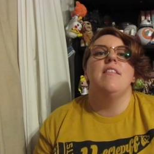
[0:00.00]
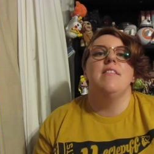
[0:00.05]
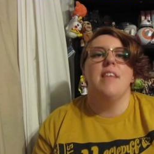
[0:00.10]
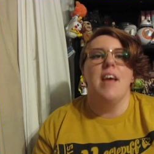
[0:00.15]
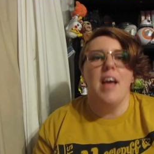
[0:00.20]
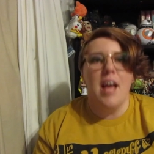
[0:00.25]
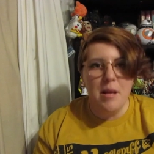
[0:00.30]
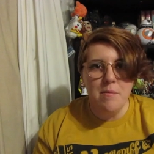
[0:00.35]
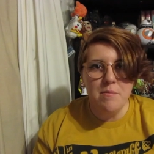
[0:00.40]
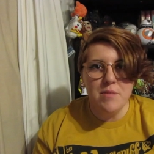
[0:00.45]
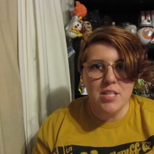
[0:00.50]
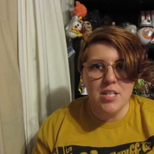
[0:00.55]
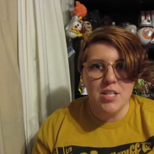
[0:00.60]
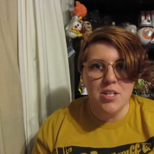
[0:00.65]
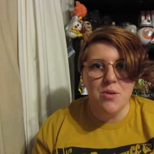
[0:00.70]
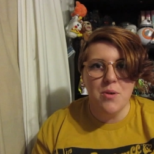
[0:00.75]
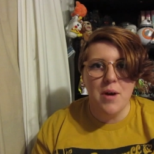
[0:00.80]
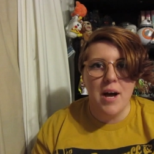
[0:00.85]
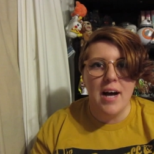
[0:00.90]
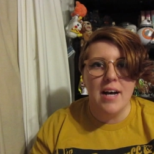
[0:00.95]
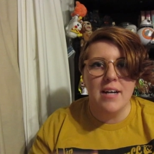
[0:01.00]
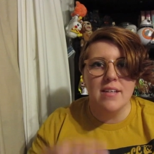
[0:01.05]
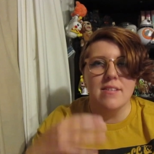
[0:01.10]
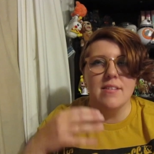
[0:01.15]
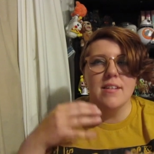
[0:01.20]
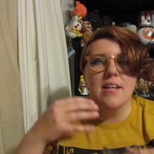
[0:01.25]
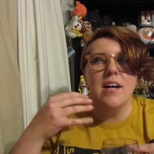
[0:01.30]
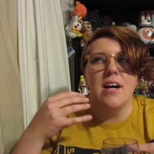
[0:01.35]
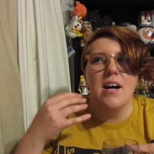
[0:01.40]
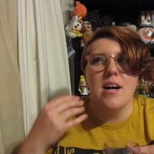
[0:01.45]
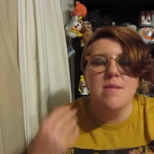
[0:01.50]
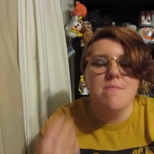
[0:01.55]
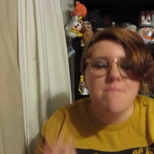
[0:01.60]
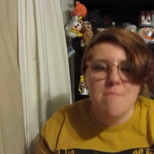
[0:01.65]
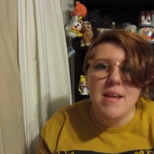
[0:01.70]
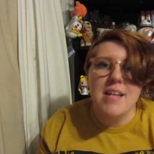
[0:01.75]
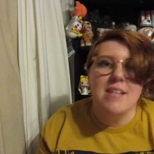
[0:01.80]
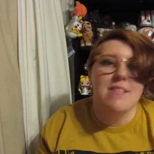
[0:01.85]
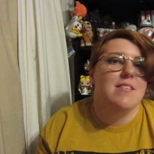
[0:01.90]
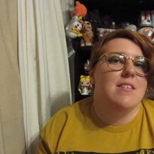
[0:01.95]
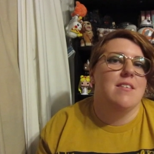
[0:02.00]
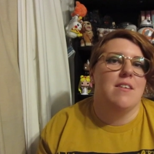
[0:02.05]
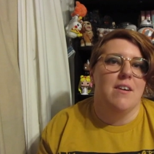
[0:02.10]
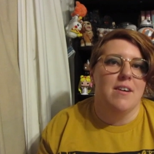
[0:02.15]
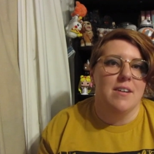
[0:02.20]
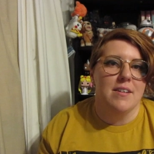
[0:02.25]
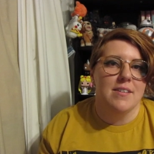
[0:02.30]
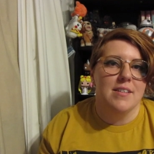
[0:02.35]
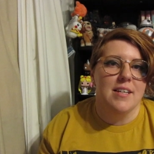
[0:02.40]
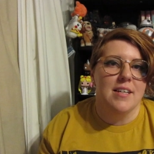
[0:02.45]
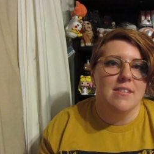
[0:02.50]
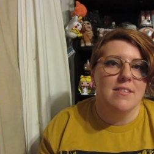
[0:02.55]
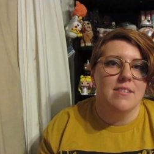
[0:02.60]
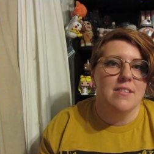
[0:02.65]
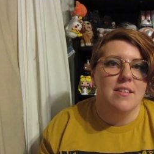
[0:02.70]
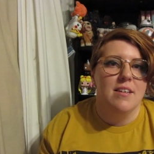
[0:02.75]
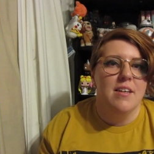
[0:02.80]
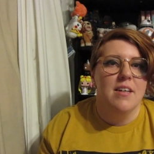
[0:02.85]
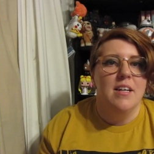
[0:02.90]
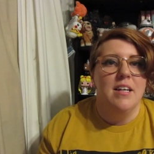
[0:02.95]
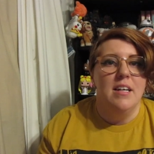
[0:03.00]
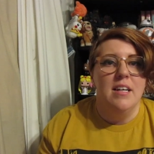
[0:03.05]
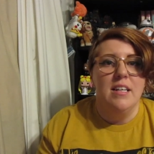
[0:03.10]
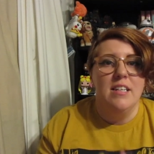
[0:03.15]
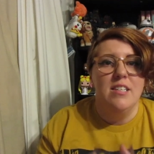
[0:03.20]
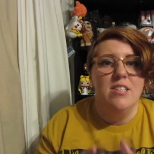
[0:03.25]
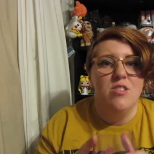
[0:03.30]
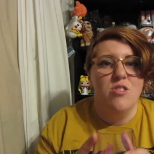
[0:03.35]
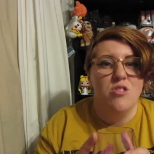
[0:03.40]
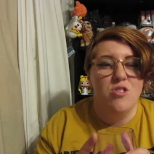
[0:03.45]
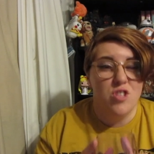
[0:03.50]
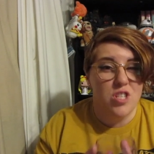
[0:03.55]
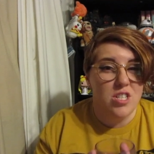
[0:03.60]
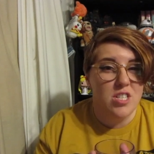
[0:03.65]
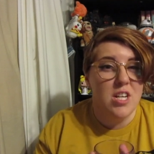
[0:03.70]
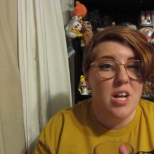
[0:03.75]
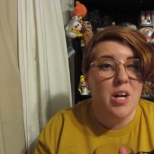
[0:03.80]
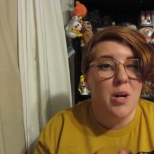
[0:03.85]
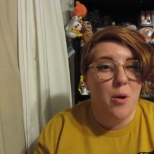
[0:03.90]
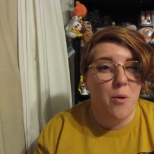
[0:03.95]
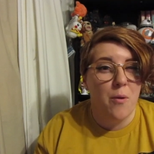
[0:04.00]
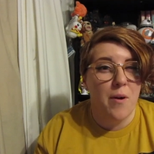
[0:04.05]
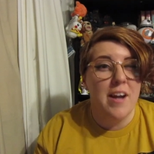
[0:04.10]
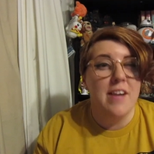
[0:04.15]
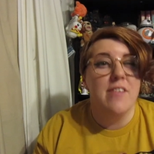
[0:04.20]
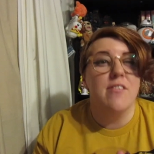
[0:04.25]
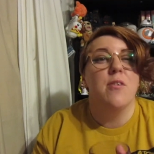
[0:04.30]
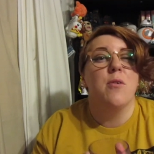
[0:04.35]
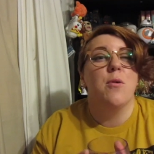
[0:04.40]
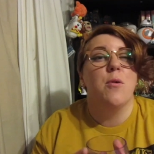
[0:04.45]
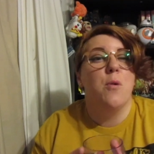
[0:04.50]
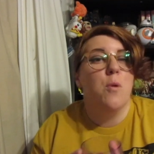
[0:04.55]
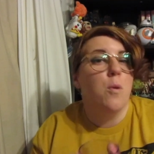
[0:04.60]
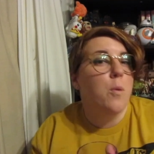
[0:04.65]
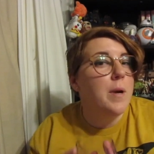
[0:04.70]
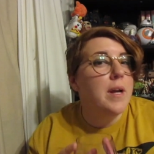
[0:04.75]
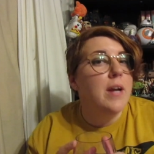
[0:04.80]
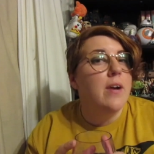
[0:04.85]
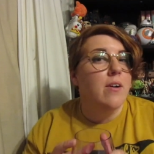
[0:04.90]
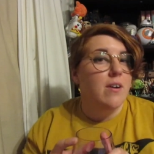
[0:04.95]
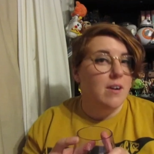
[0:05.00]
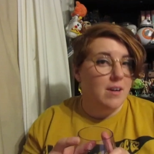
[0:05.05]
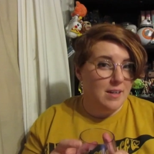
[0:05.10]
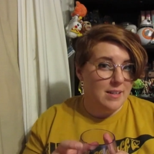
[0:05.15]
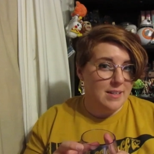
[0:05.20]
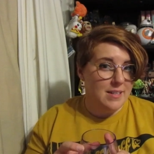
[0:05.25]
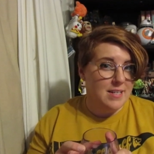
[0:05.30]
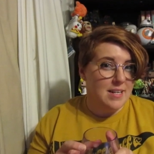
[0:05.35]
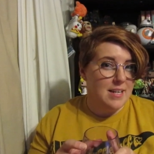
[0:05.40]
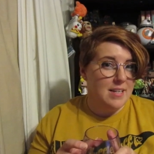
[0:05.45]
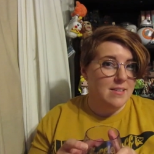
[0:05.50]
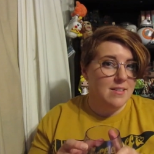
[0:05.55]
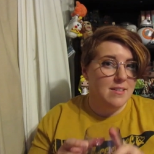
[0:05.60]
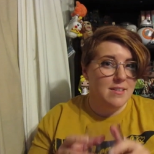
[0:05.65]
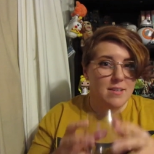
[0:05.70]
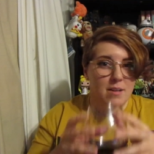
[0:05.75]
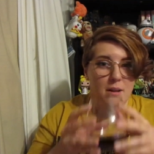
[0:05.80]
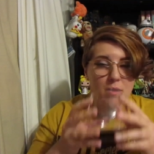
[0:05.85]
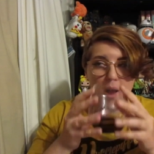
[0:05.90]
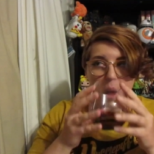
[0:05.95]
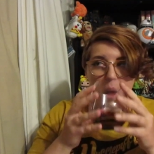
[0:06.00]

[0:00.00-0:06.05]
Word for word: The MCU has amazing content, just not great queer content.